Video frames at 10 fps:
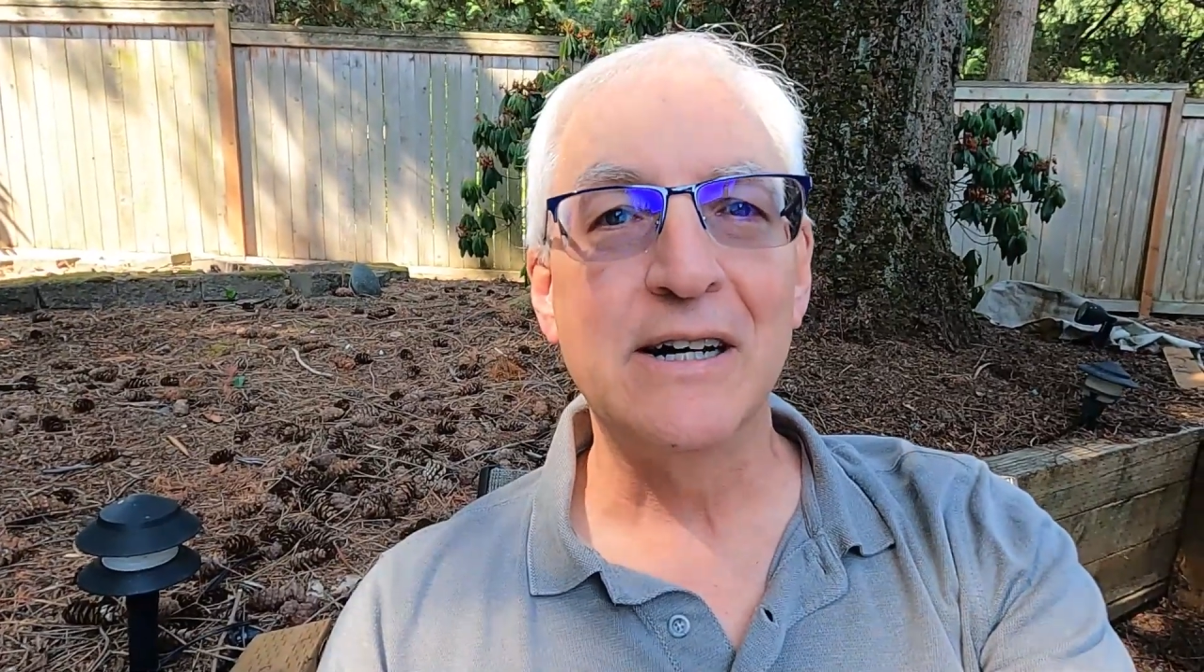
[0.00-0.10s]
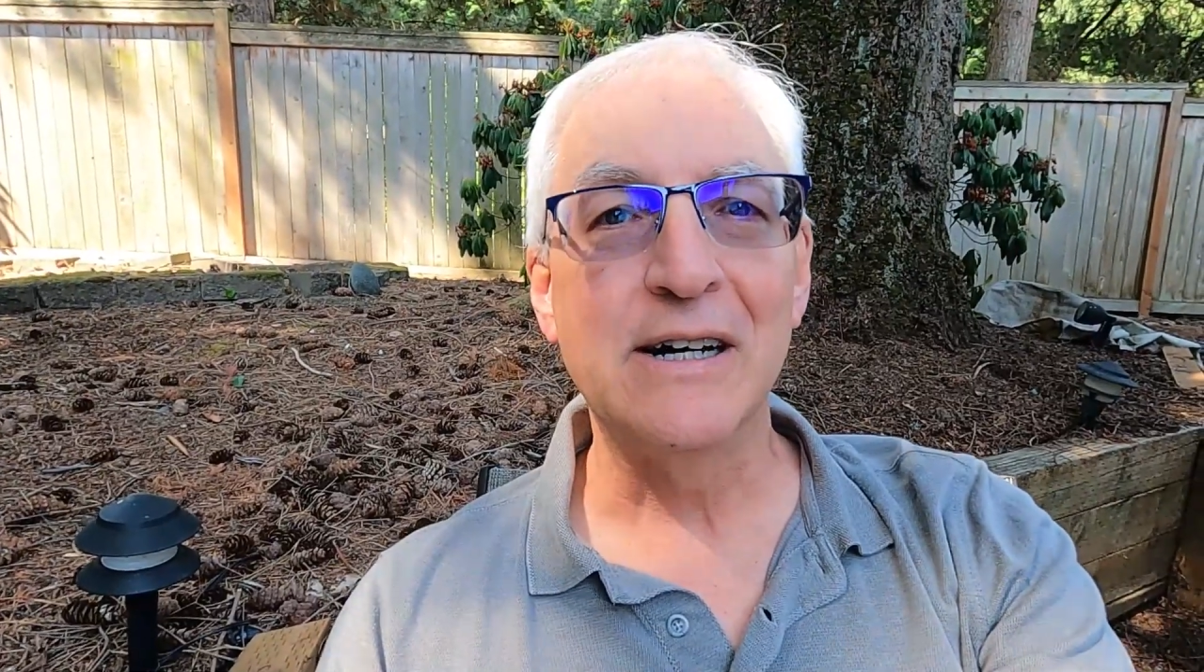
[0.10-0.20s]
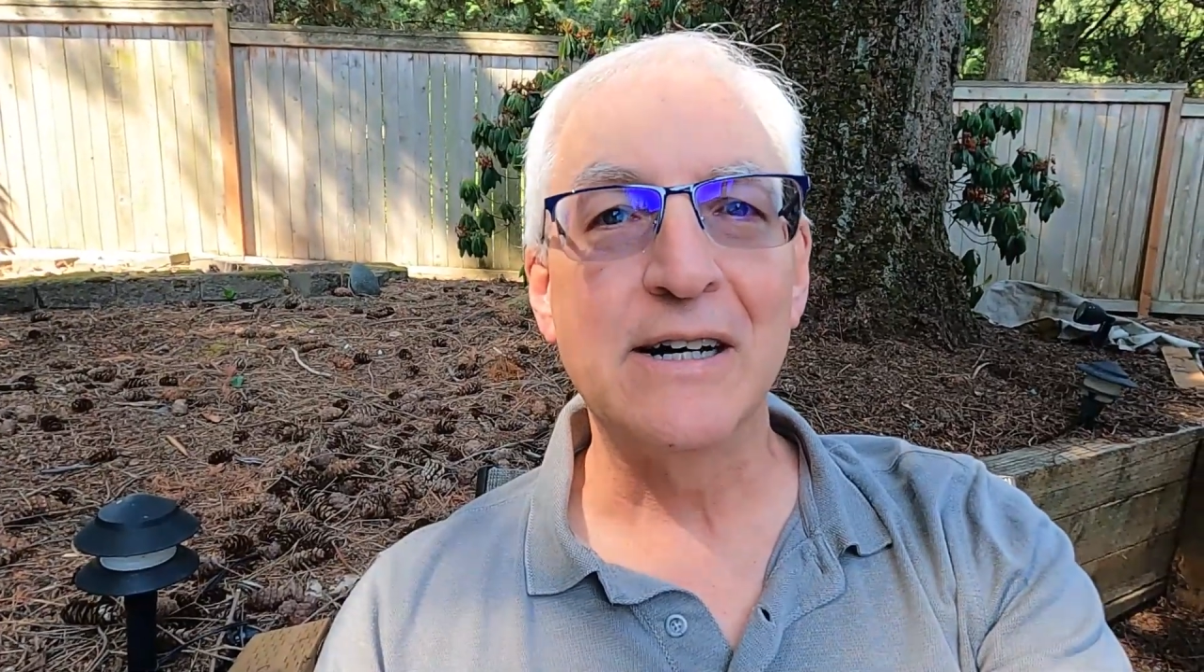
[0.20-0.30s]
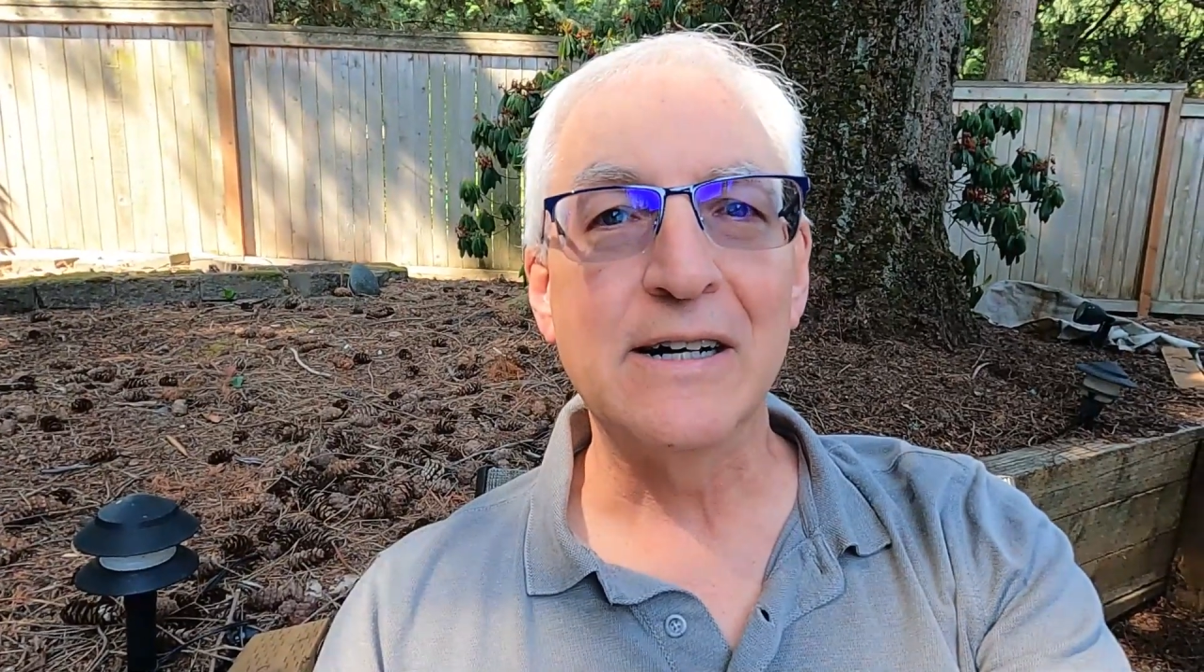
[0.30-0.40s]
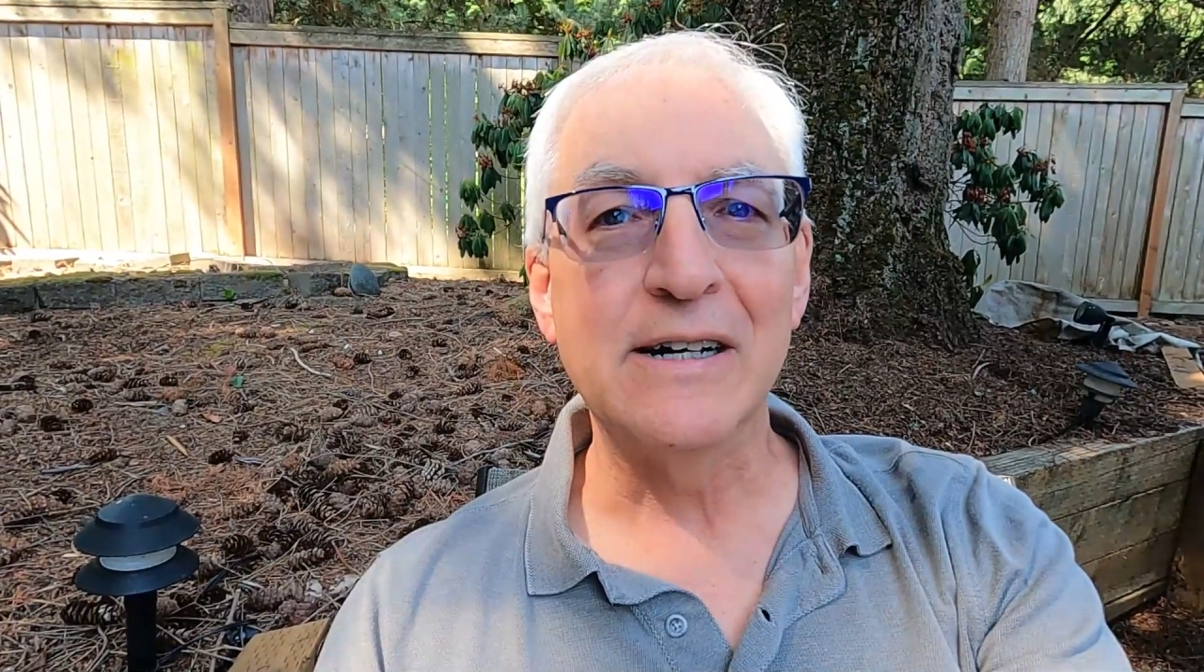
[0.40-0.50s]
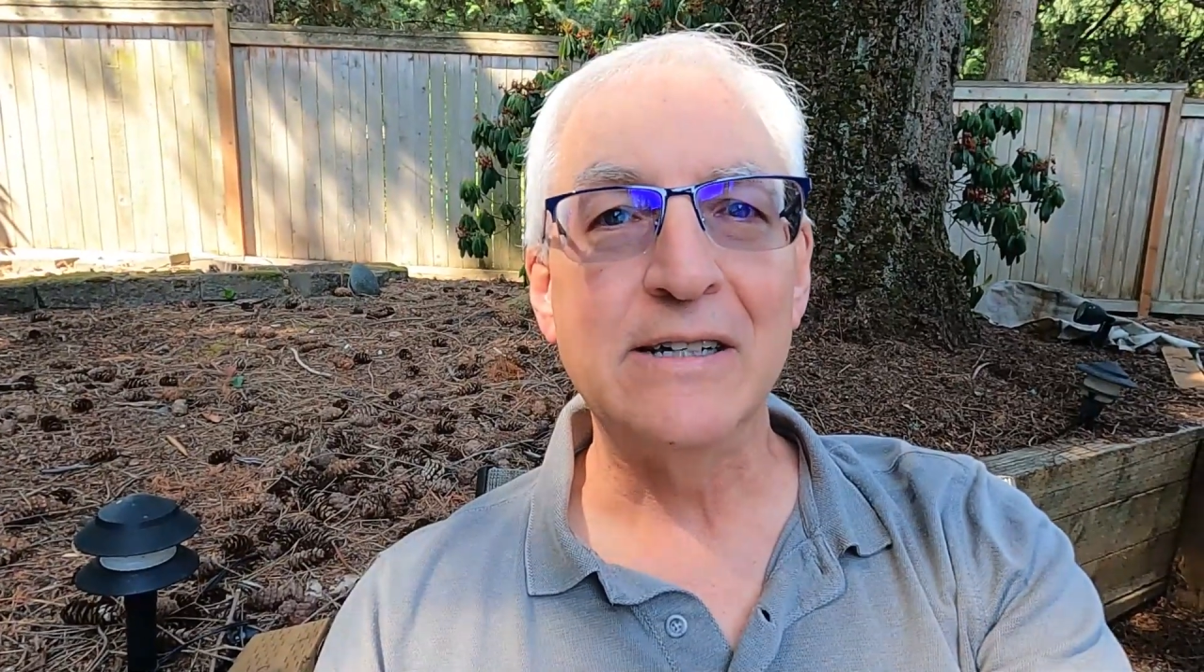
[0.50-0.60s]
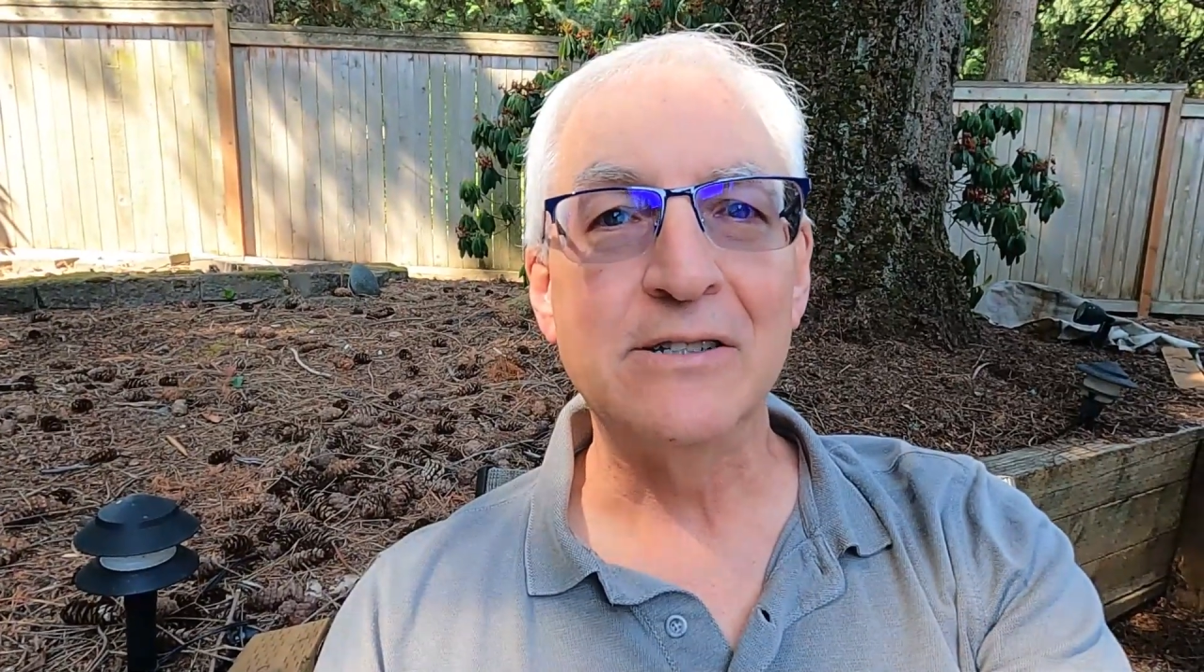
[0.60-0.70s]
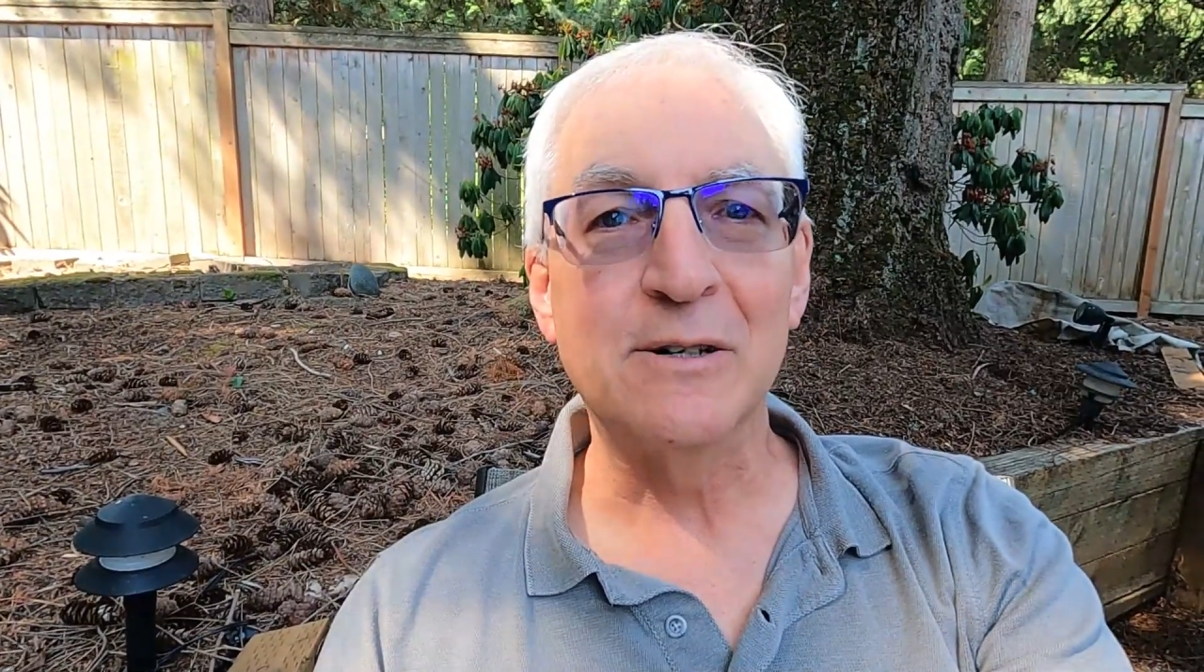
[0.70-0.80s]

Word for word: Uh, in